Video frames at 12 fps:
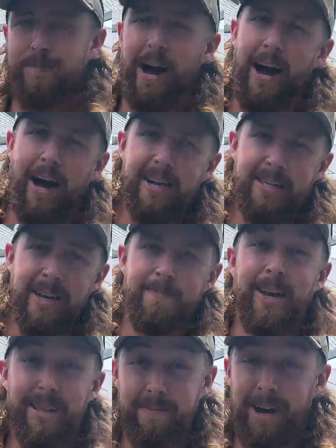past,
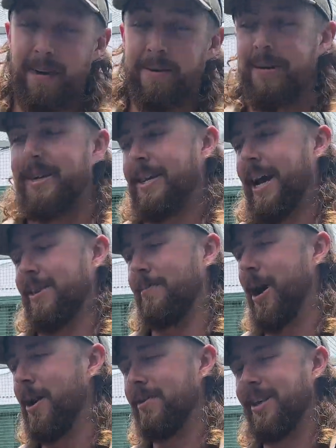pick them up, take them
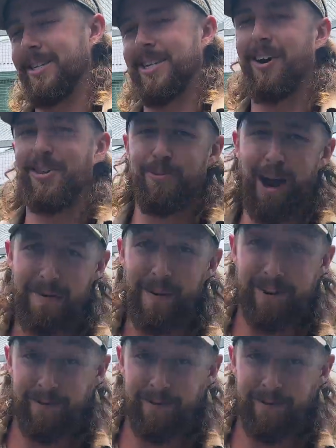home with you. So on the way back